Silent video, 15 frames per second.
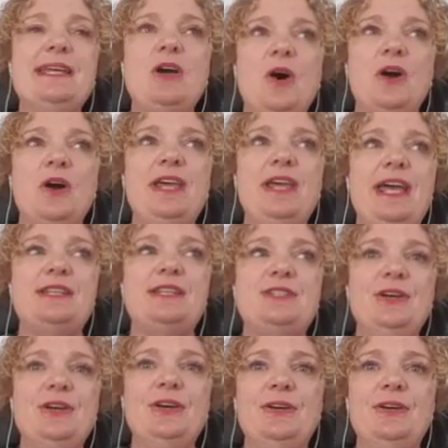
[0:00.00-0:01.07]
on that
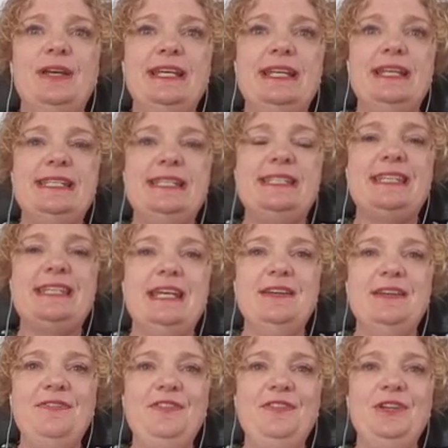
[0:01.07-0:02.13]
too is
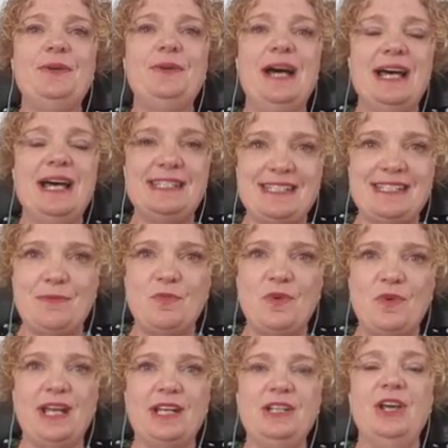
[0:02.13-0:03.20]
if you are
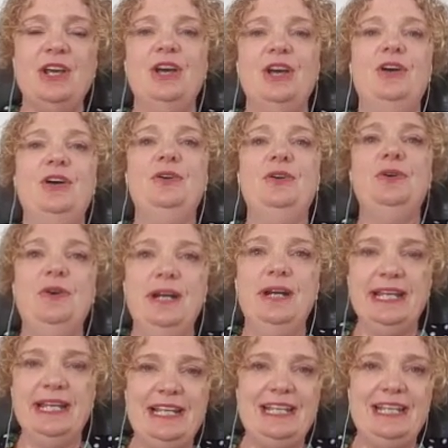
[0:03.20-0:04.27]
someone who
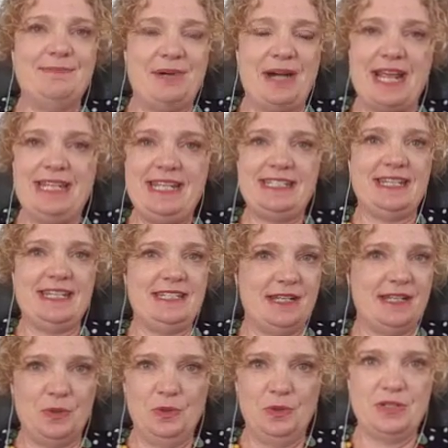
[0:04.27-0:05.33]
really embraces
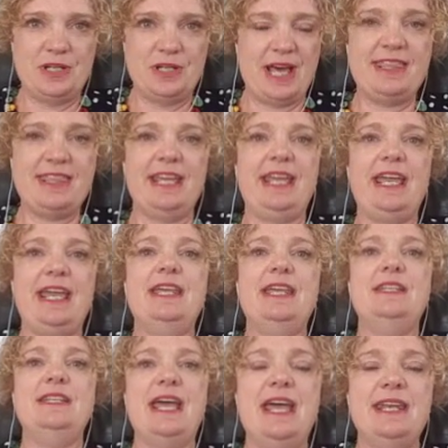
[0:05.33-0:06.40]
an all or nothing
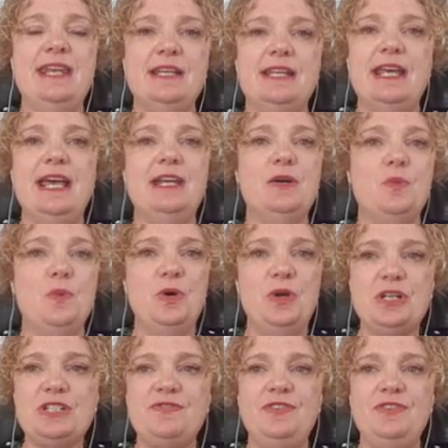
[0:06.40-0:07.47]
and it
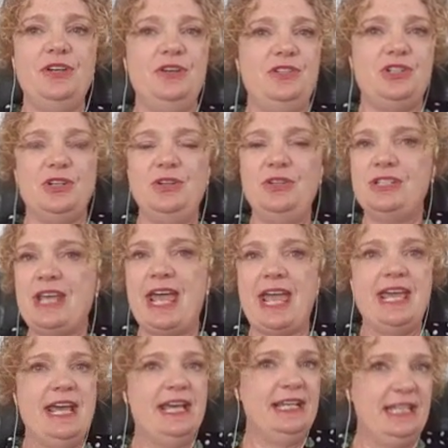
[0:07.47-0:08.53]
works for you to
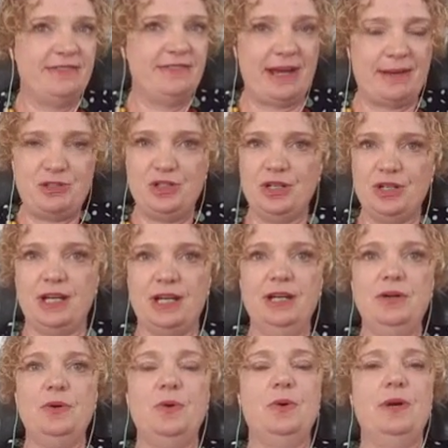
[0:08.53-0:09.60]
say give up sugar
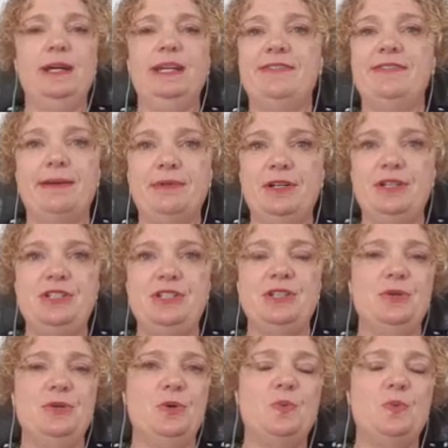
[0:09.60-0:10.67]
or give up
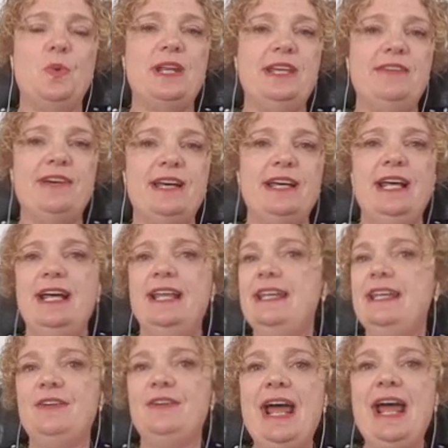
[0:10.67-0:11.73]
gluten or whatever,
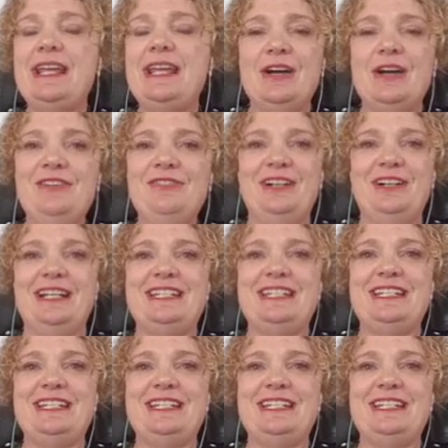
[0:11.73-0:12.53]
then great, go for it.